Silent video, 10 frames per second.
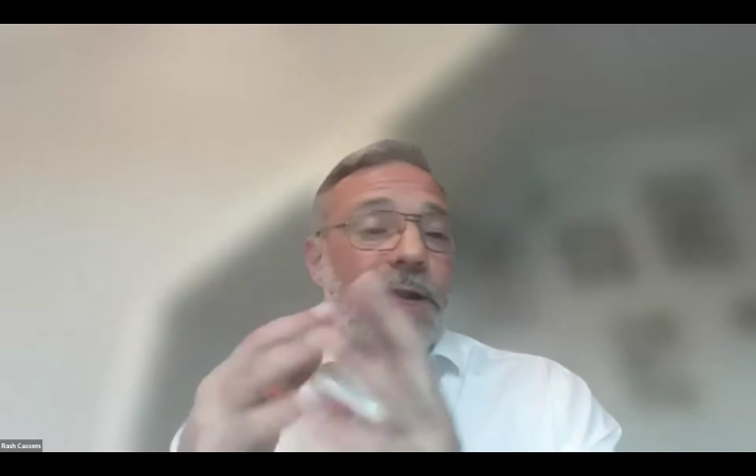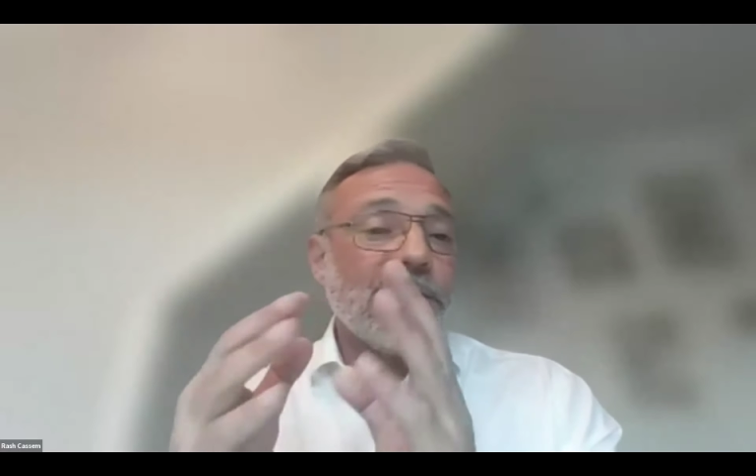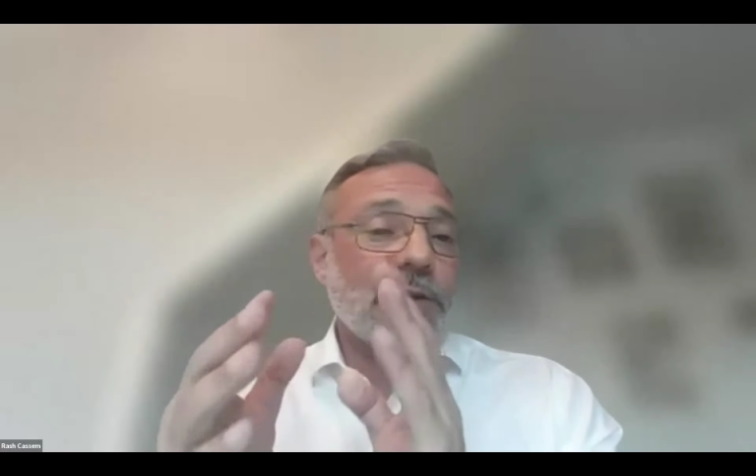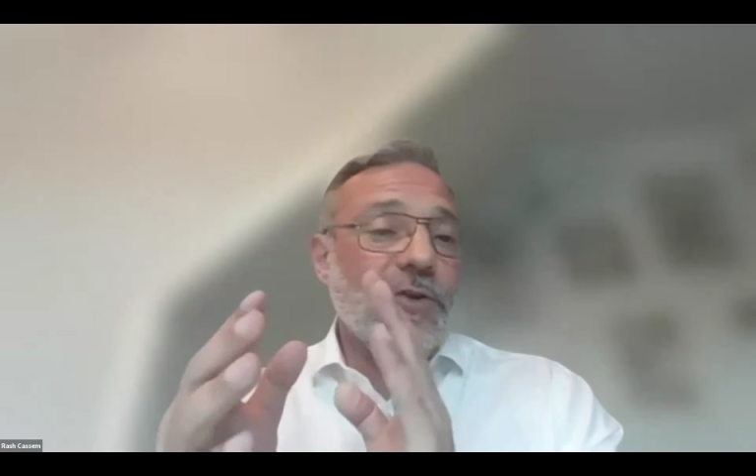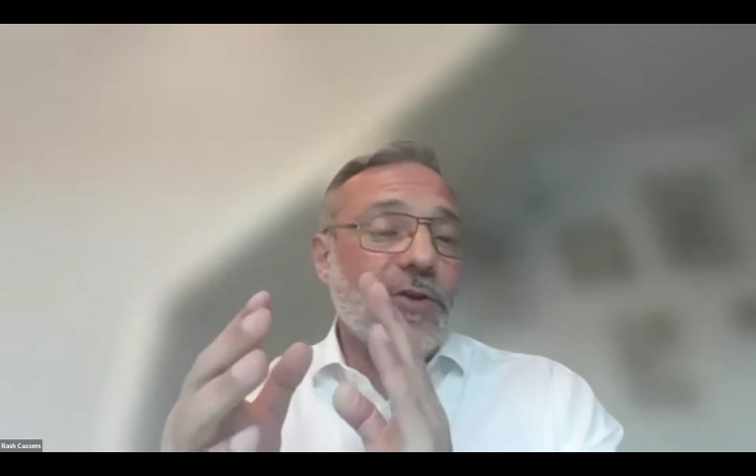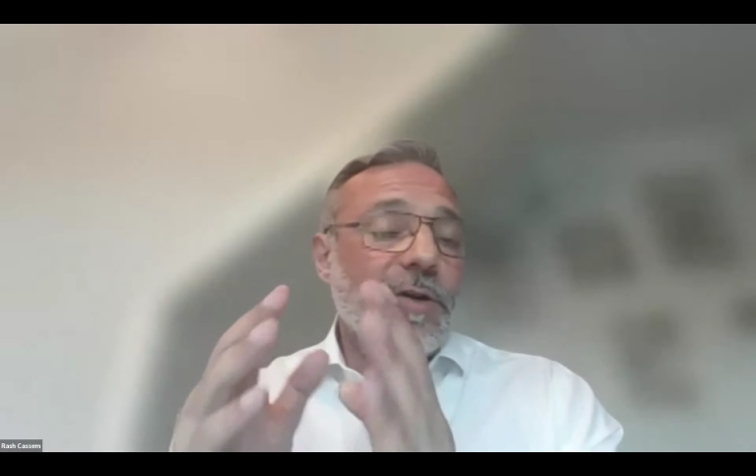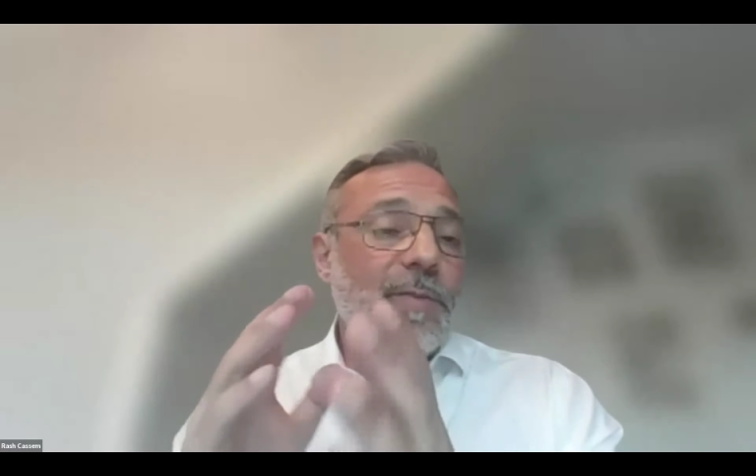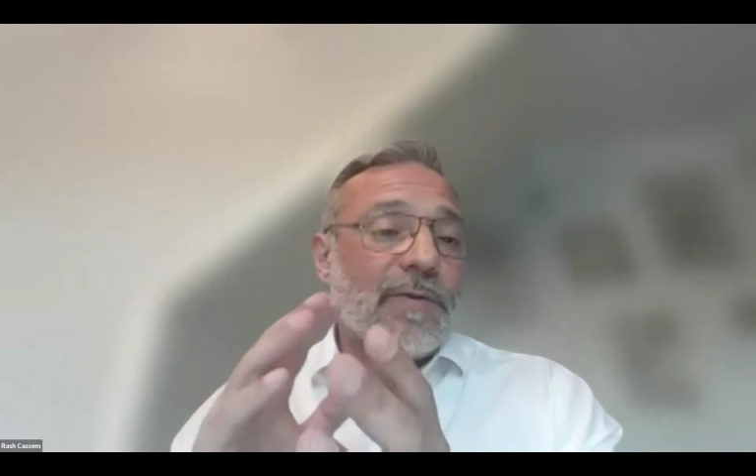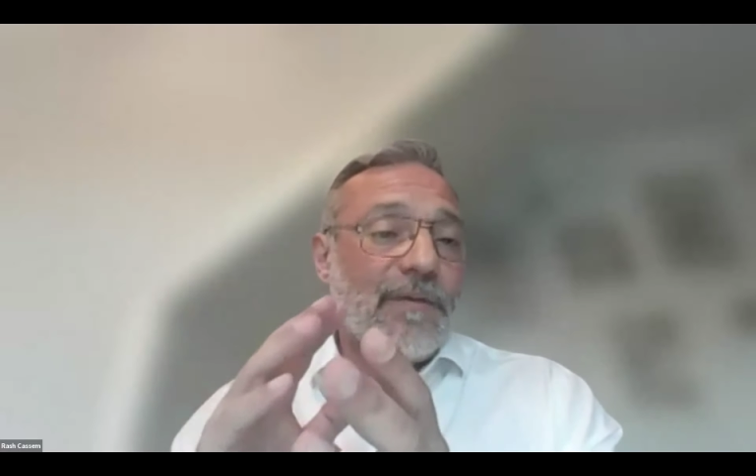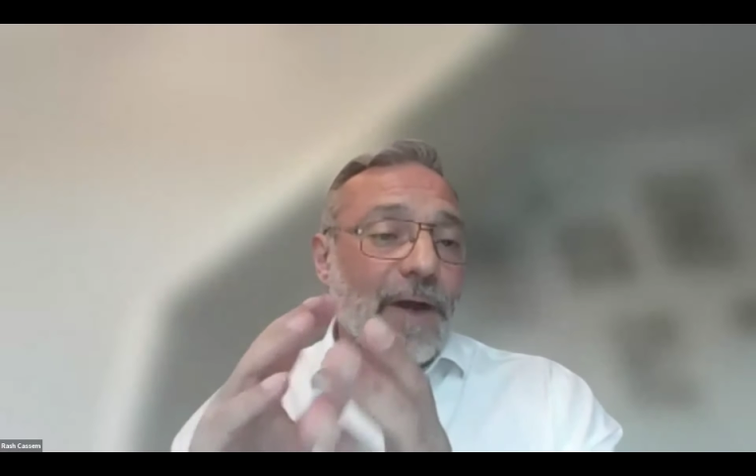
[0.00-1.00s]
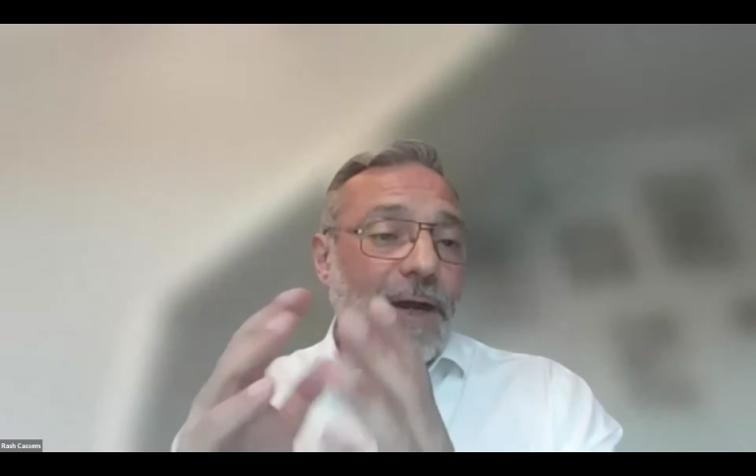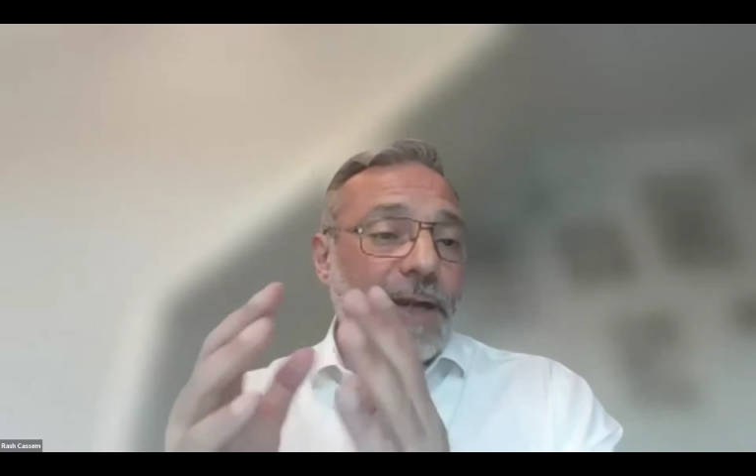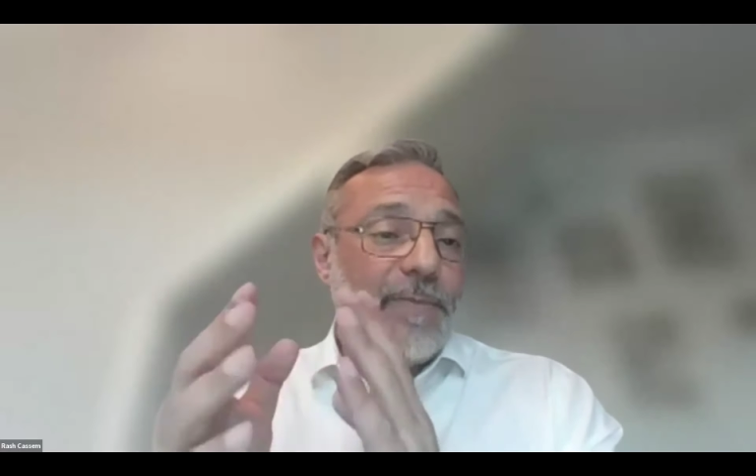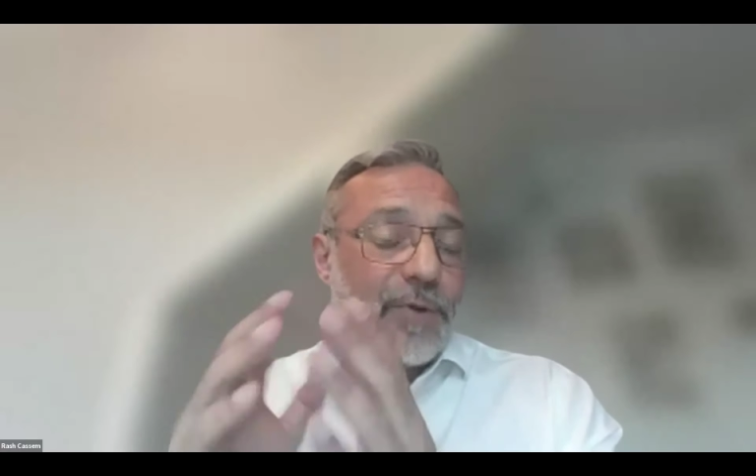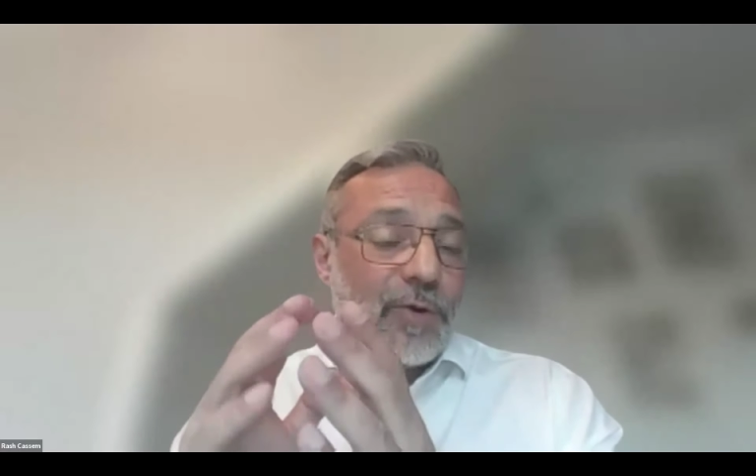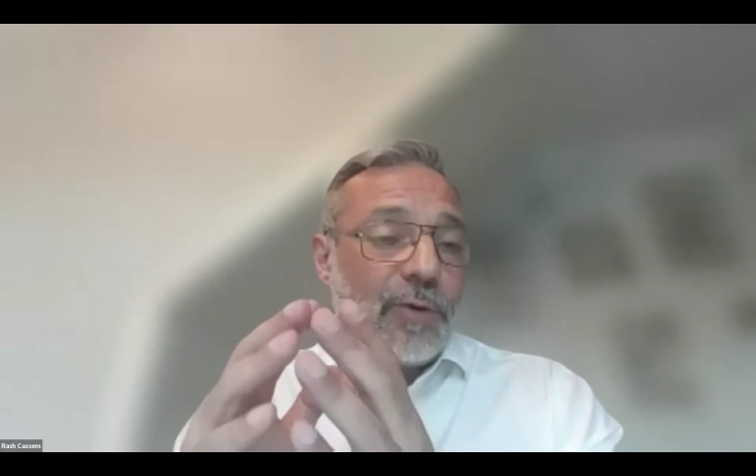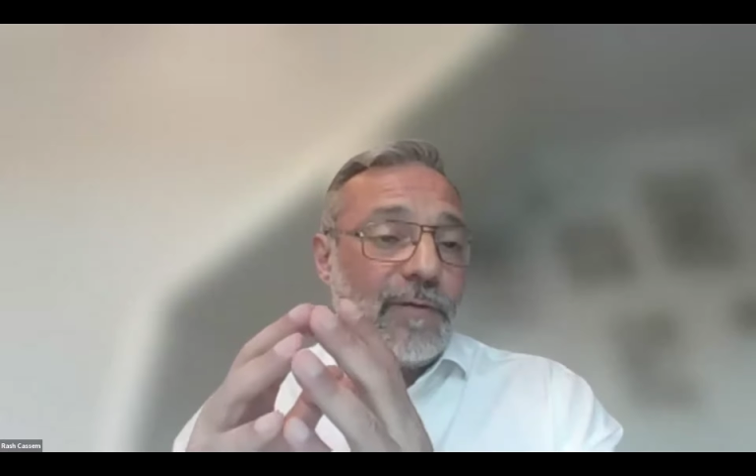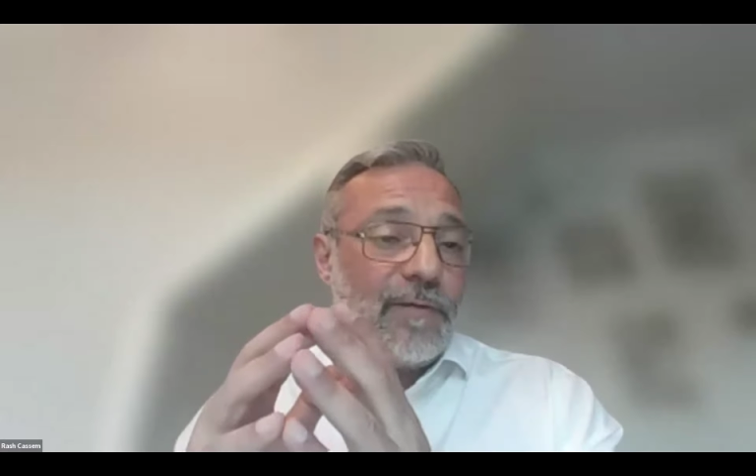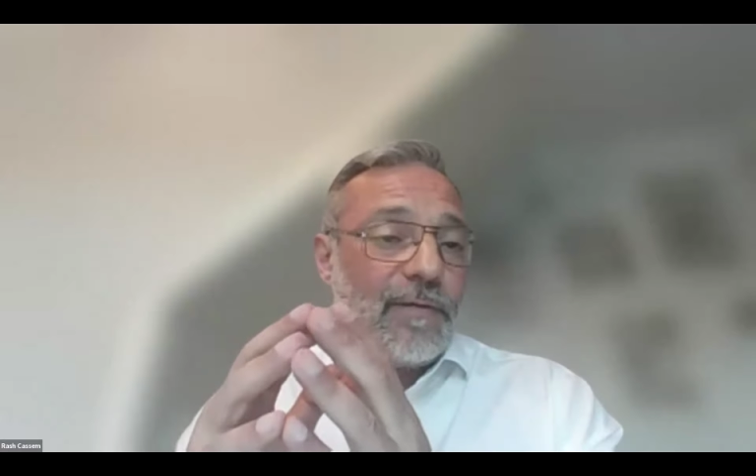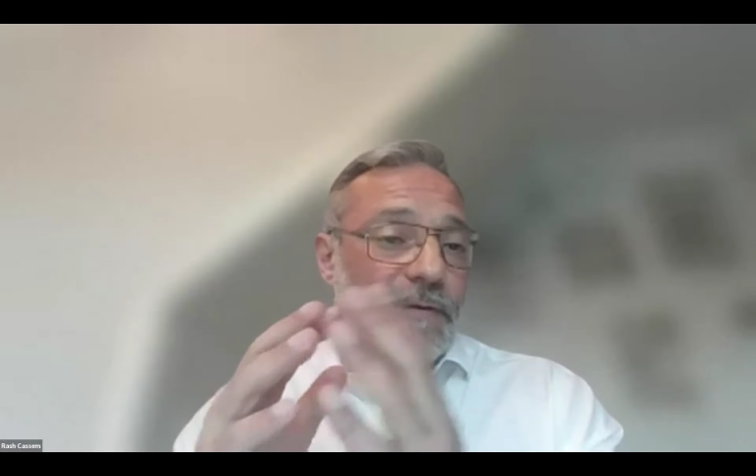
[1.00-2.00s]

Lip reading: So you can provide proof